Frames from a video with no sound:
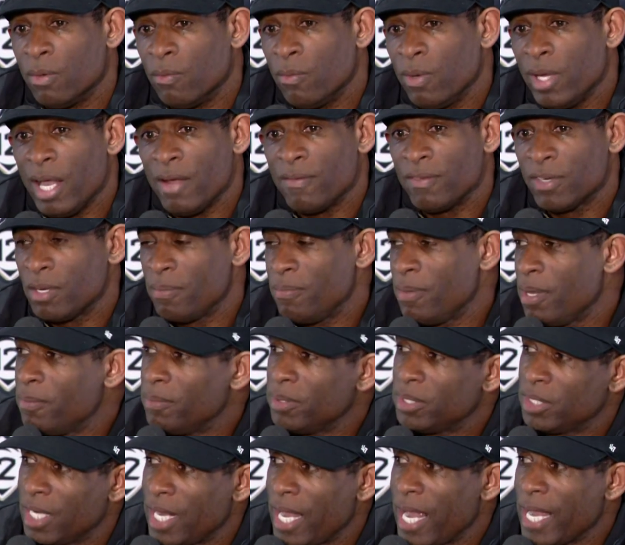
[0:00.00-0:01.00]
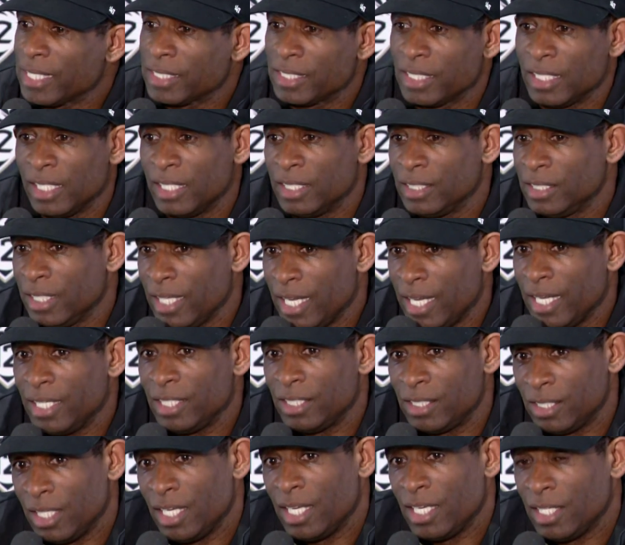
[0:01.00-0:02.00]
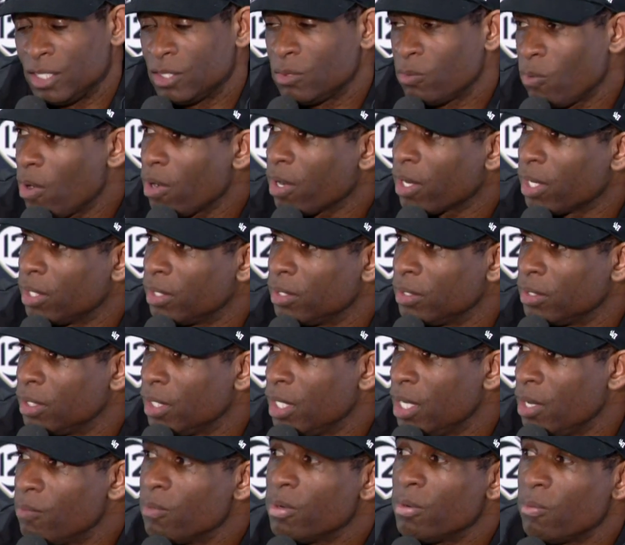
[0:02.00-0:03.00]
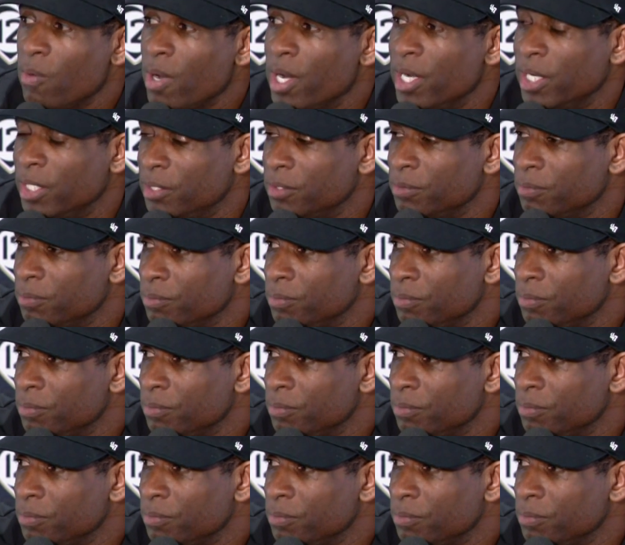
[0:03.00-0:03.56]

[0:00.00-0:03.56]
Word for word: We have a commitment to excellence, and it's and it's working, and we're winning.